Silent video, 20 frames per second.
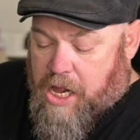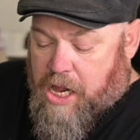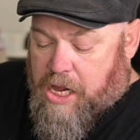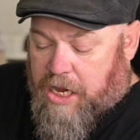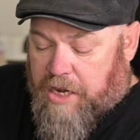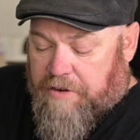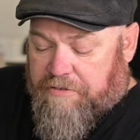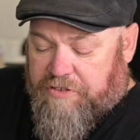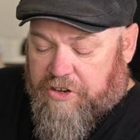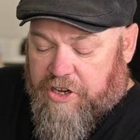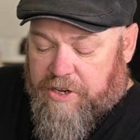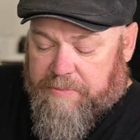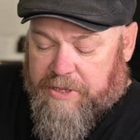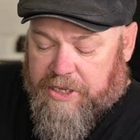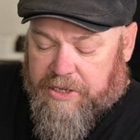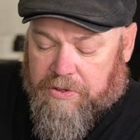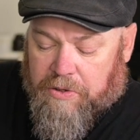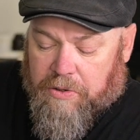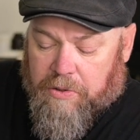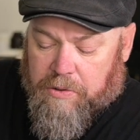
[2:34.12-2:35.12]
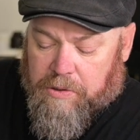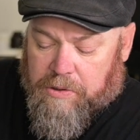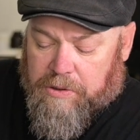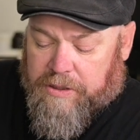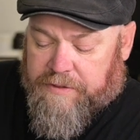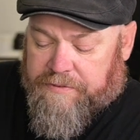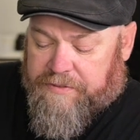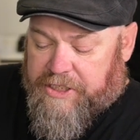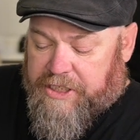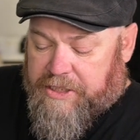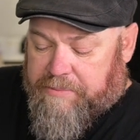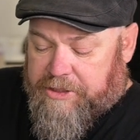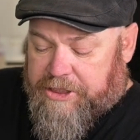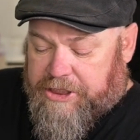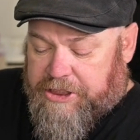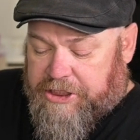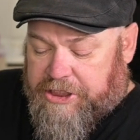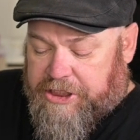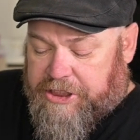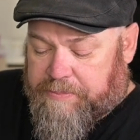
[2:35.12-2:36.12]
Confirm that all of the
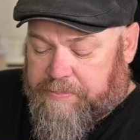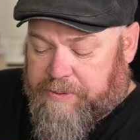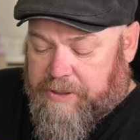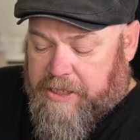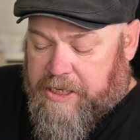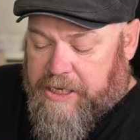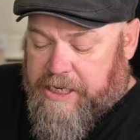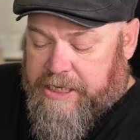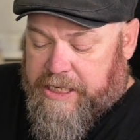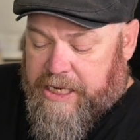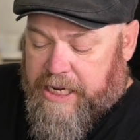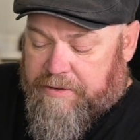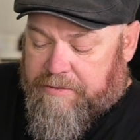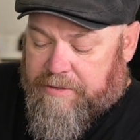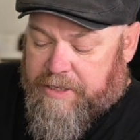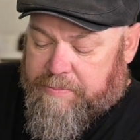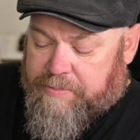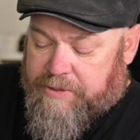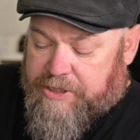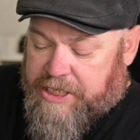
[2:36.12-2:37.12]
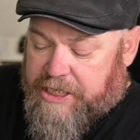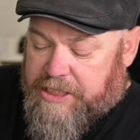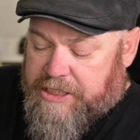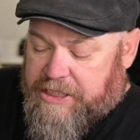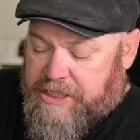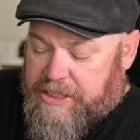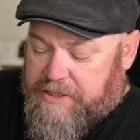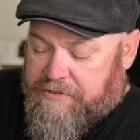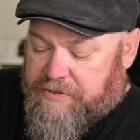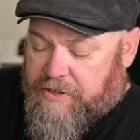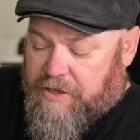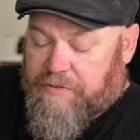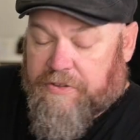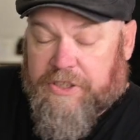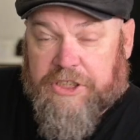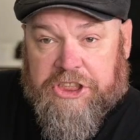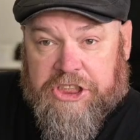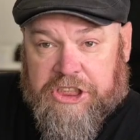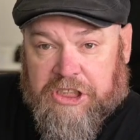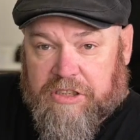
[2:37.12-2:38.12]
images supplied are representative of
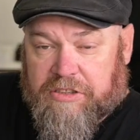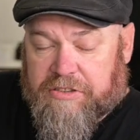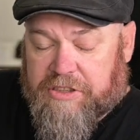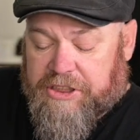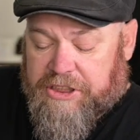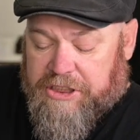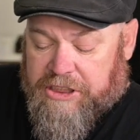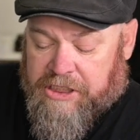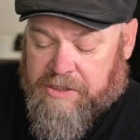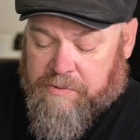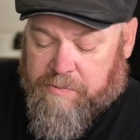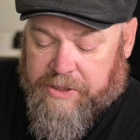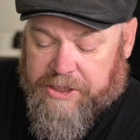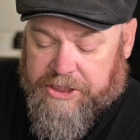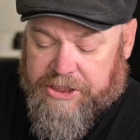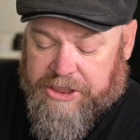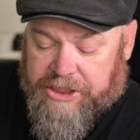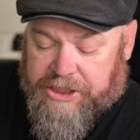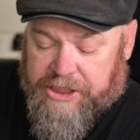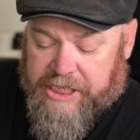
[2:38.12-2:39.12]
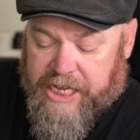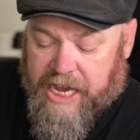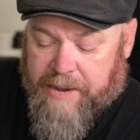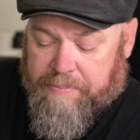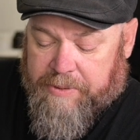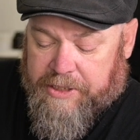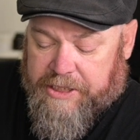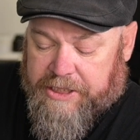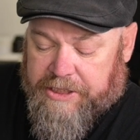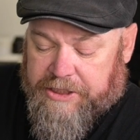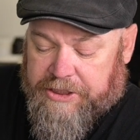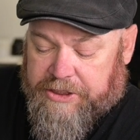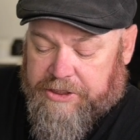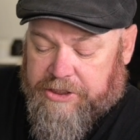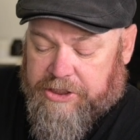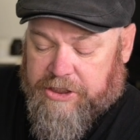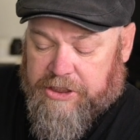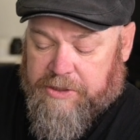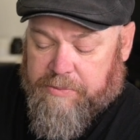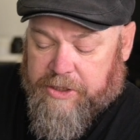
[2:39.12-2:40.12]
the genres in which the applicant
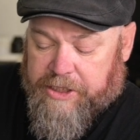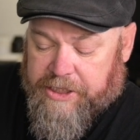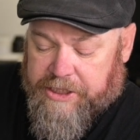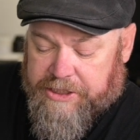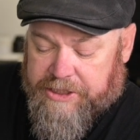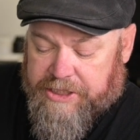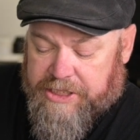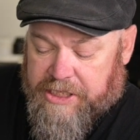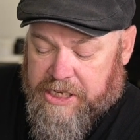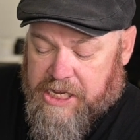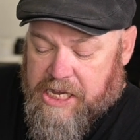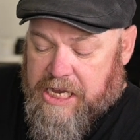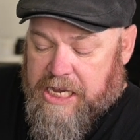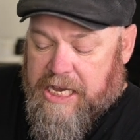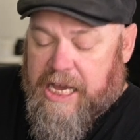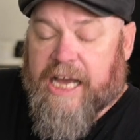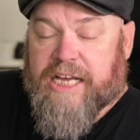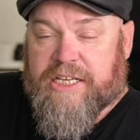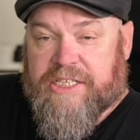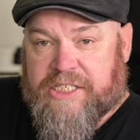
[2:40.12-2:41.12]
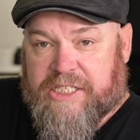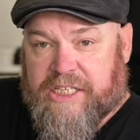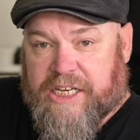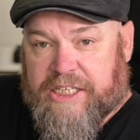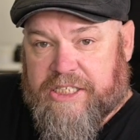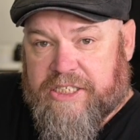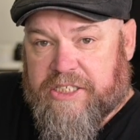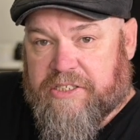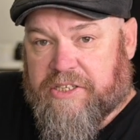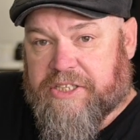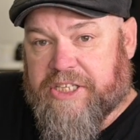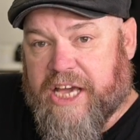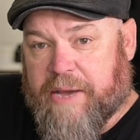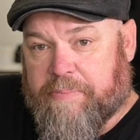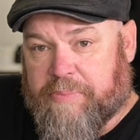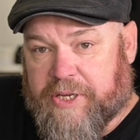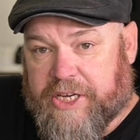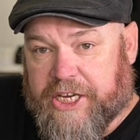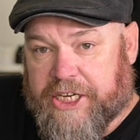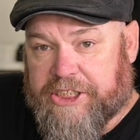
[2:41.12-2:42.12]
usually works, as stated on the
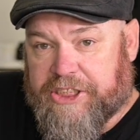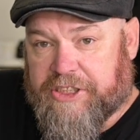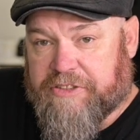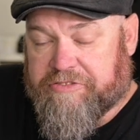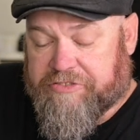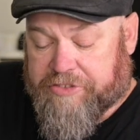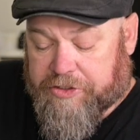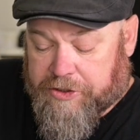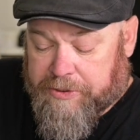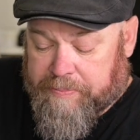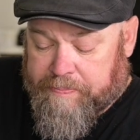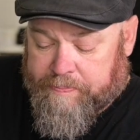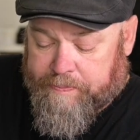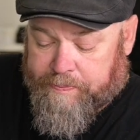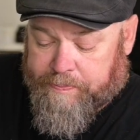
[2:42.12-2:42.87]
application form,